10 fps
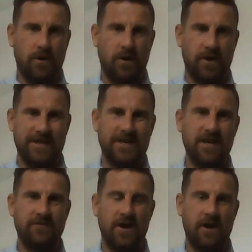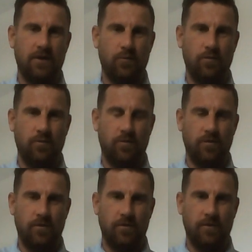I deliver.
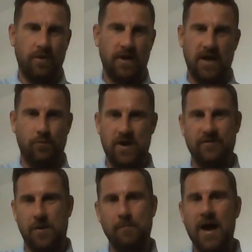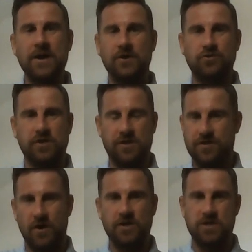We have a mandatory
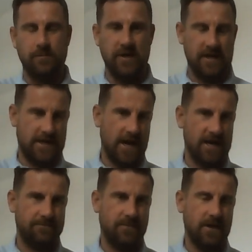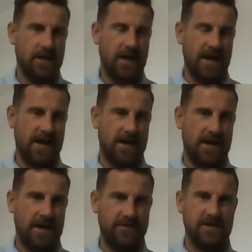30-minute game at
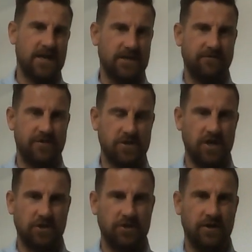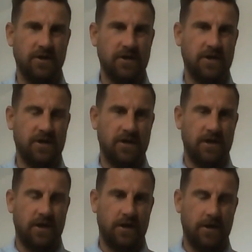the end of the session.
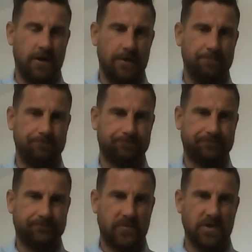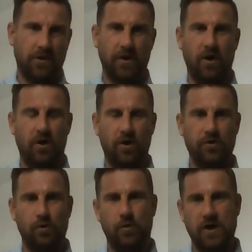So I'd
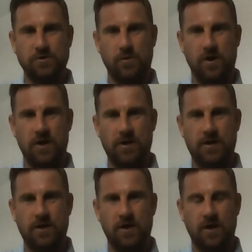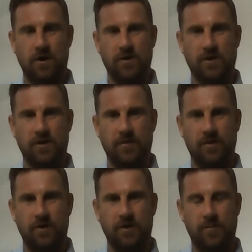always work on
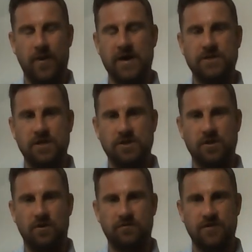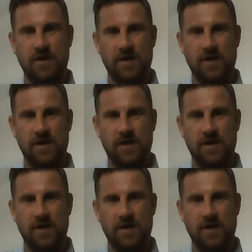the basis of